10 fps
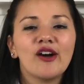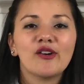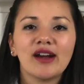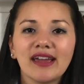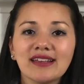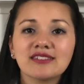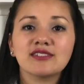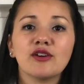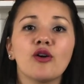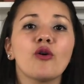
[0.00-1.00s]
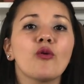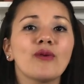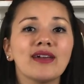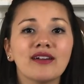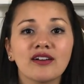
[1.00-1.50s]
All right, so
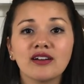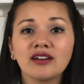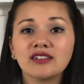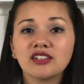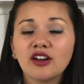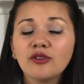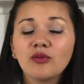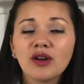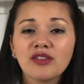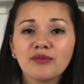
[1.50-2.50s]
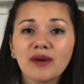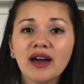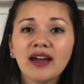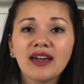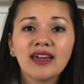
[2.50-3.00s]
we are done with
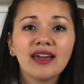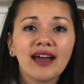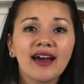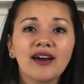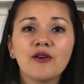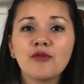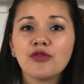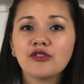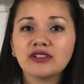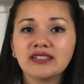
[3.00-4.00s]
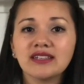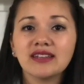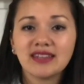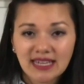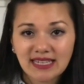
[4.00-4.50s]
my
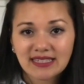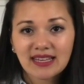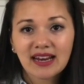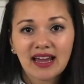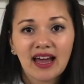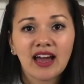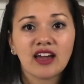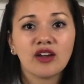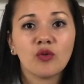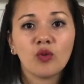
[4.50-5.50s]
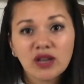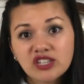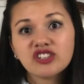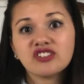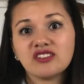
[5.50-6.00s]
13 things that I
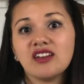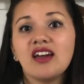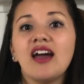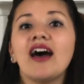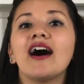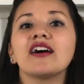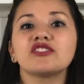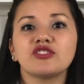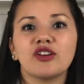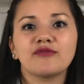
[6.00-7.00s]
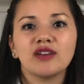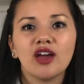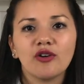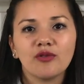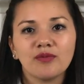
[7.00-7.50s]
wish I should have
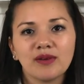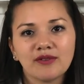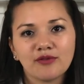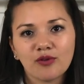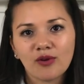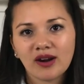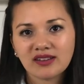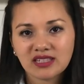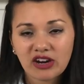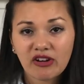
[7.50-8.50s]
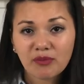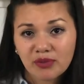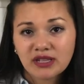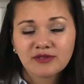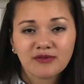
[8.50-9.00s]
known before I started
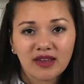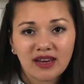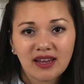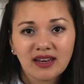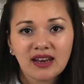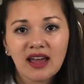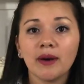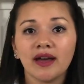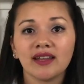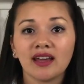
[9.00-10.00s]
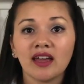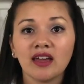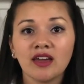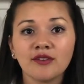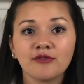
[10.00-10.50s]
breastfeeding. But
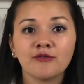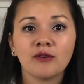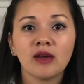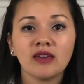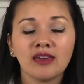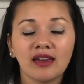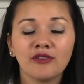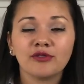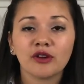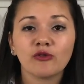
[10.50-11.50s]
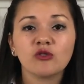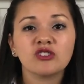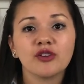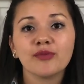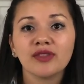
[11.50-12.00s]
if there was
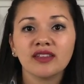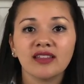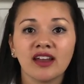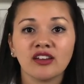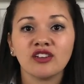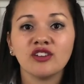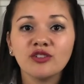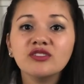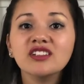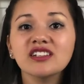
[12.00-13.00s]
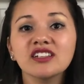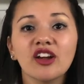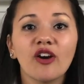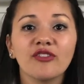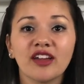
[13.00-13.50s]
something that you didn't
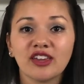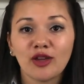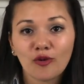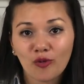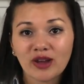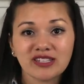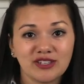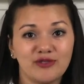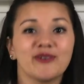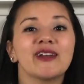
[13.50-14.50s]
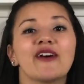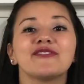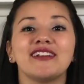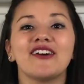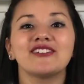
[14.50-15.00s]
know that you wished you would
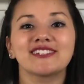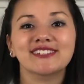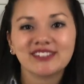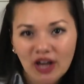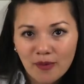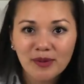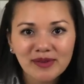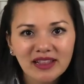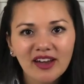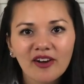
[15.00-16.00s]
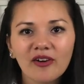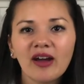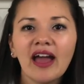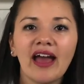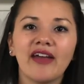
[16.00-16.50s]
have known, just comment below
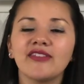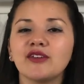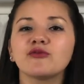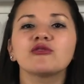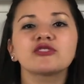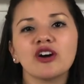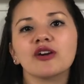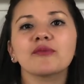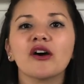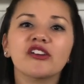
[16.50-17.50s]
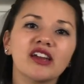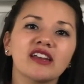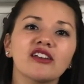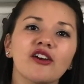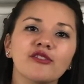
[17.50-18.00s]
and then we'll talk about it
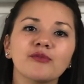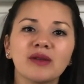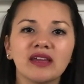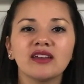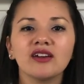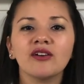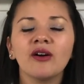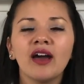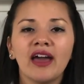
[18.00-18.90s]
in another video.